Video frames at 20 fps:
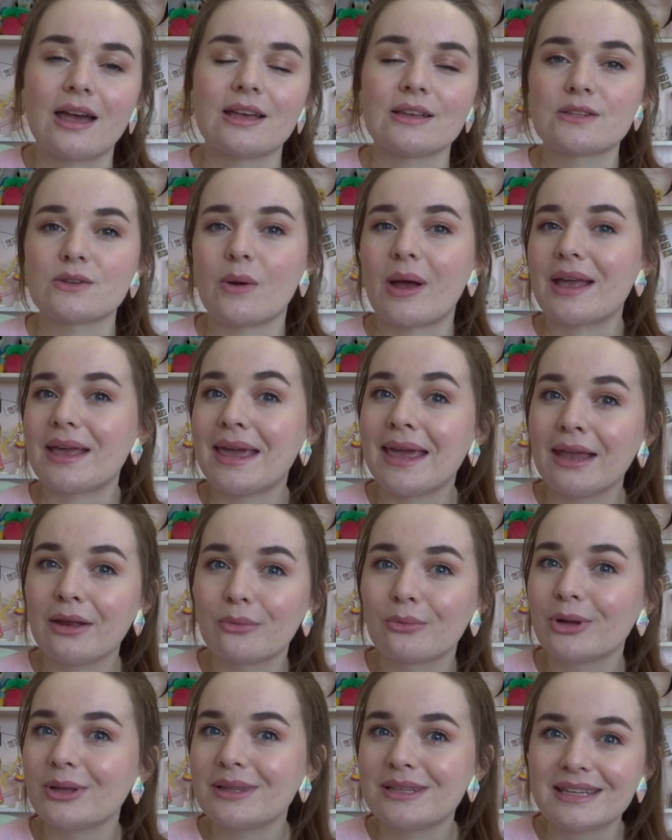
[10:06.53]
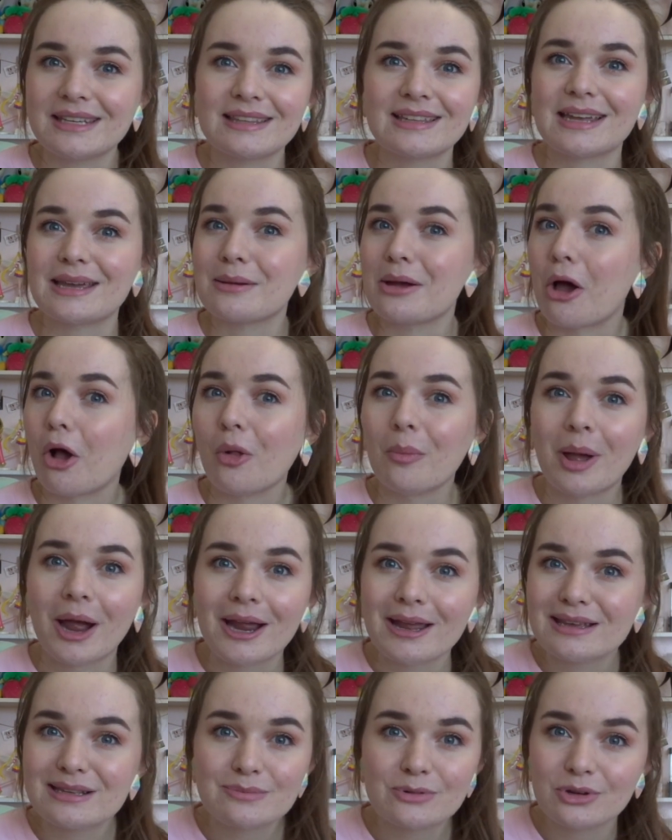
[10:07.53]
so I can't really, like, all
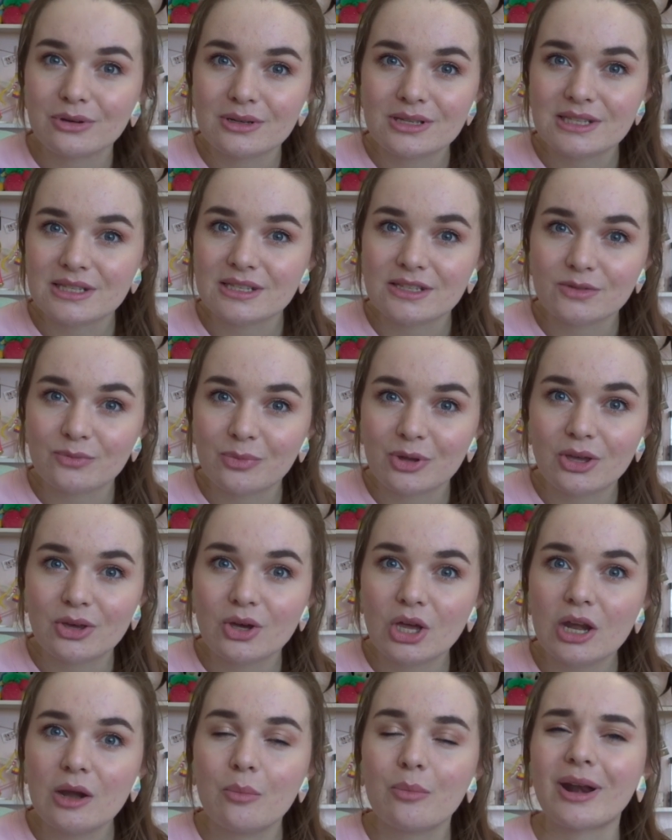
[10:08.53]
my experiences have been good,